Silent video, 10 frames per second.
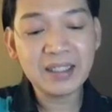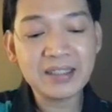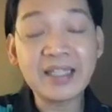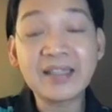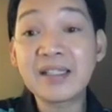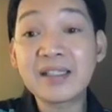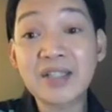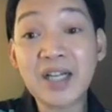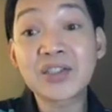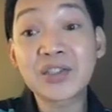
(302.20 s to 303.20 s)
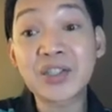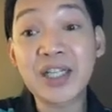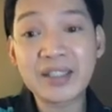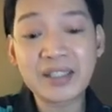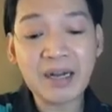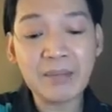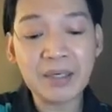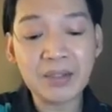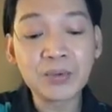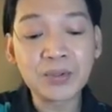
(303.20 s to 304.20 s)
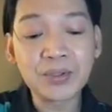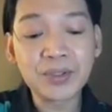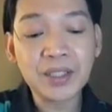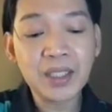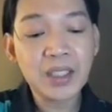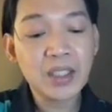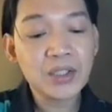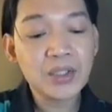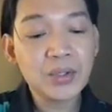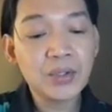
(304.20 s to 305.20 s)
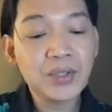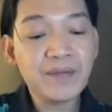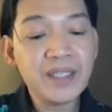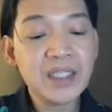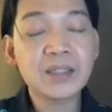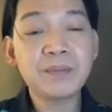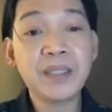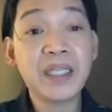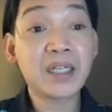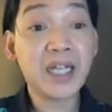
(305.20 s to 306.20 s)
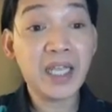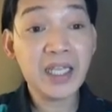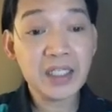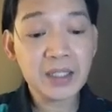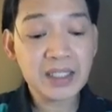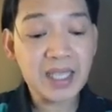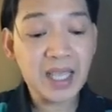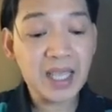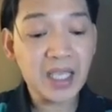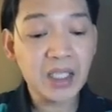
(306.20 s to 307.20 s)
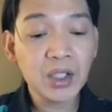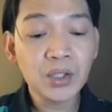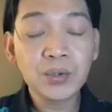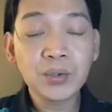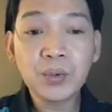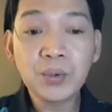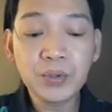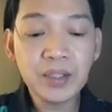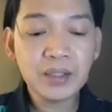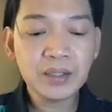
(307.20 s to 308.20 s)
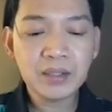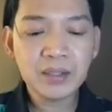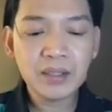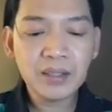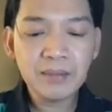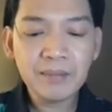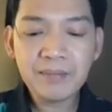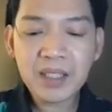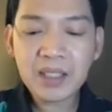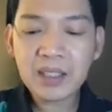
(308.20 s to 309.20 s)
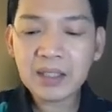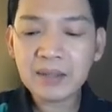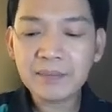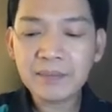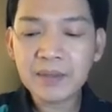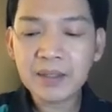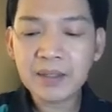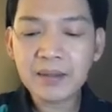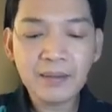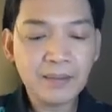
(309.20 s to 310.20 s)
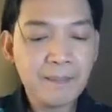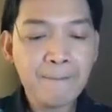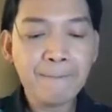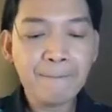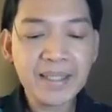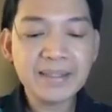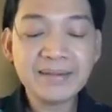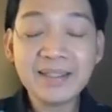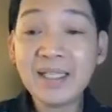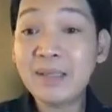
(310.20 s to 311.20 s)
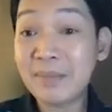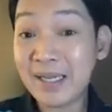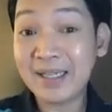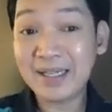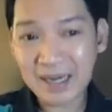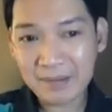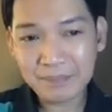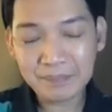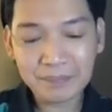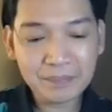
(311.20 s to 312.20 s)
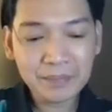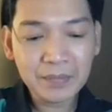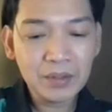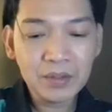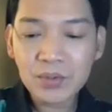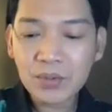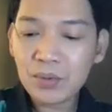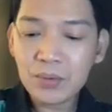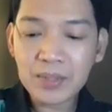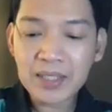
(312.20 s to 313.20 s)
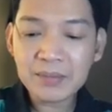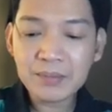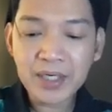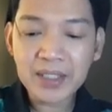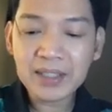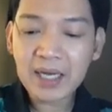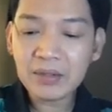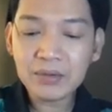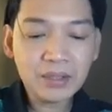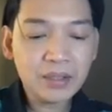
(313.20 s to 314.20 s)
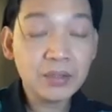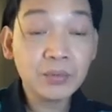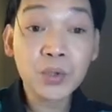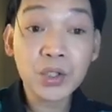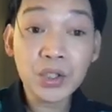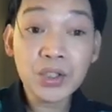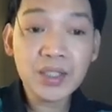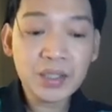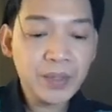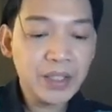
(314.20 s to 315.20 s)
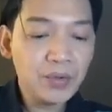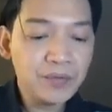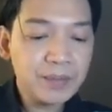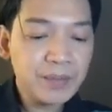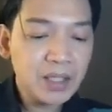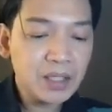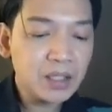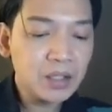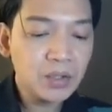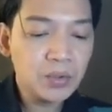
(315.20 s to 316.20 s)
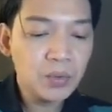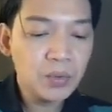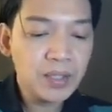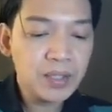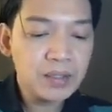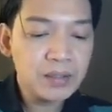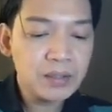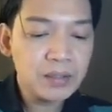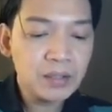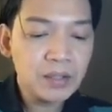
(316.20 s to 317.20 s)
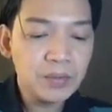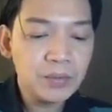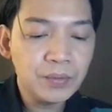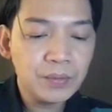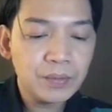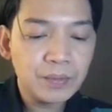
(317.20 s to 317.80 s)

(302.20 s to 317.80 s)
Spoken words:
sentence structure and the grammar rules. So you have here speaker A saying, Kun mi penti mai krap. So let's break down the words that we know from here. Kun is you,